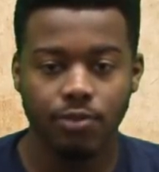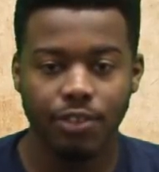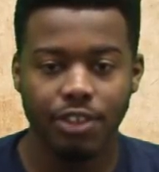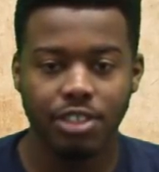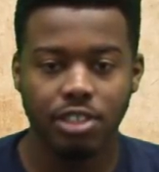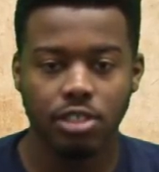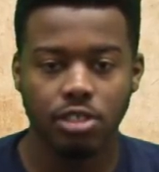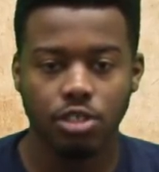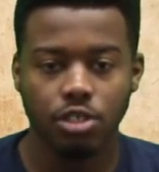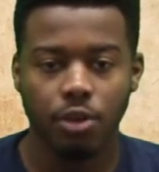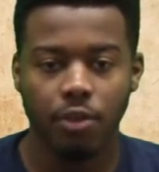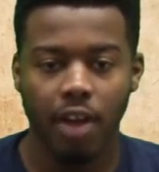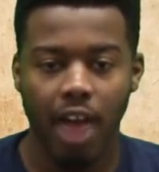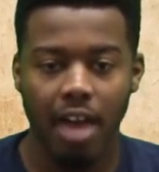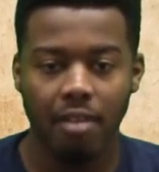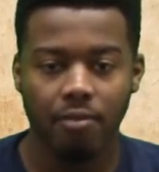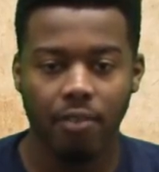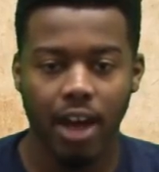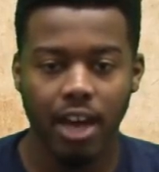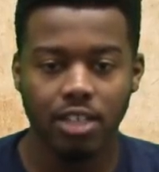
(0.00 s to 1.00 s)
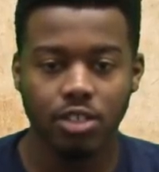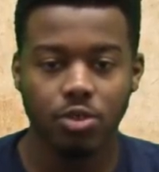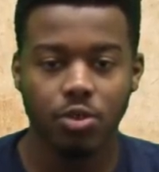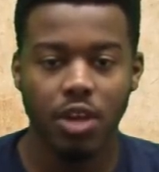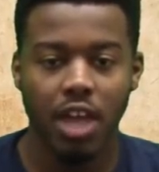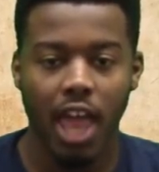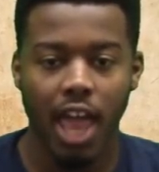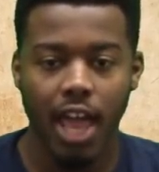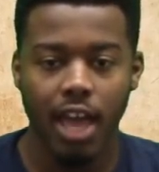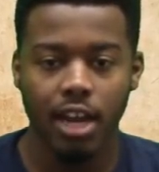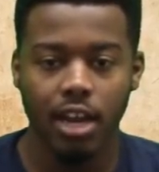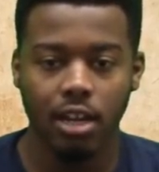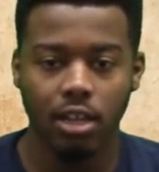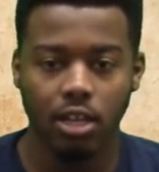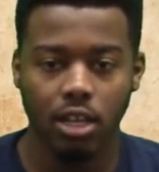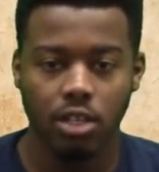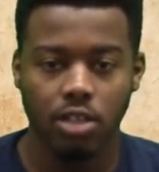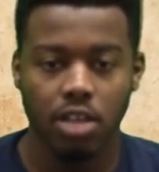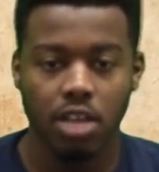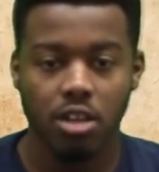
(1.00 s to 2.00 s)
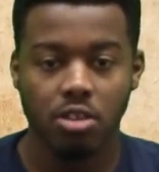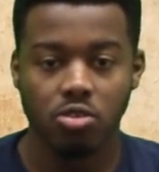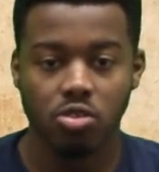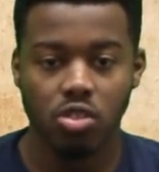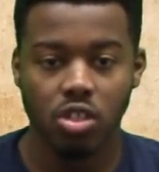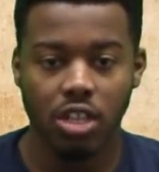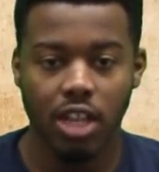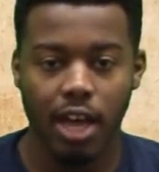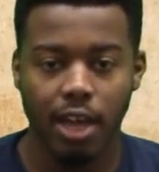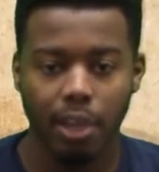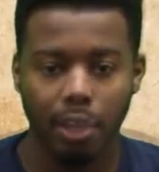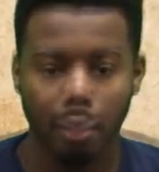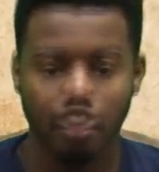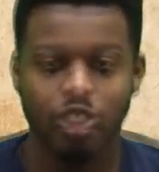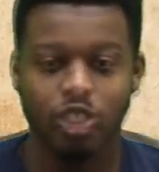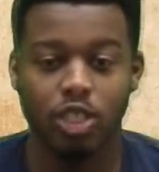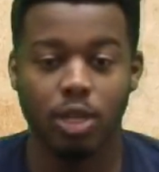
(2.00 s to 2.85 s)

visits during advisory and lunch. Here's the lineup.